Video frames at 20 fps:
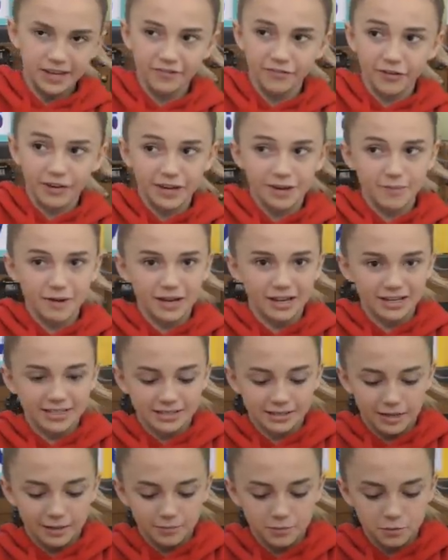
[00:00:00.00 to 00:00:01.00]
if we can make a
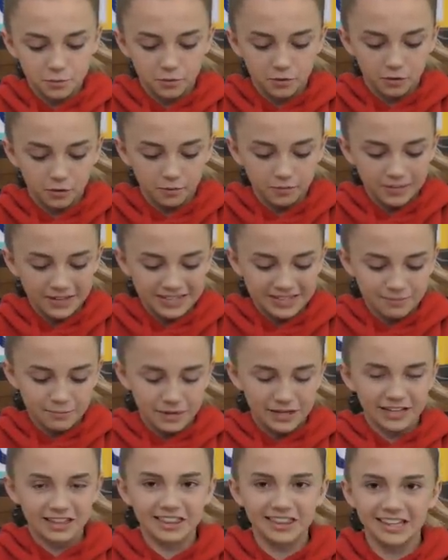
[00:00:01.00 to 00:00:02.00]
slime swirl. It's
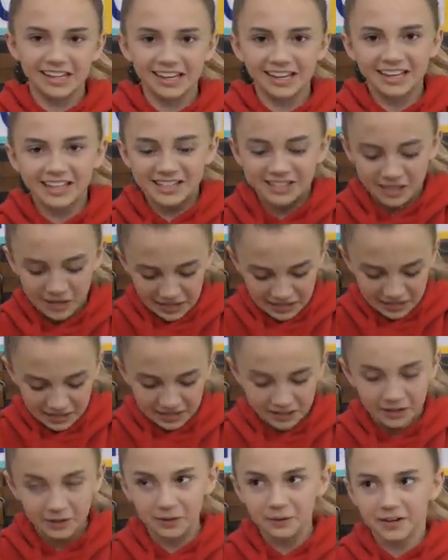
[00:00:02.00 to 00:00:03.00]
pretty thick, so I don't
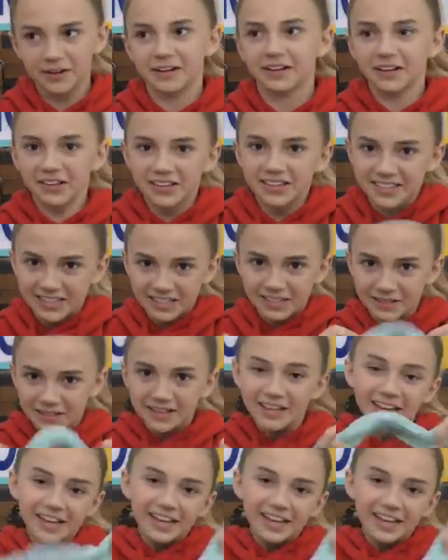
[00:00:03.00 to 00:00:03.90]
know. Here, let's see.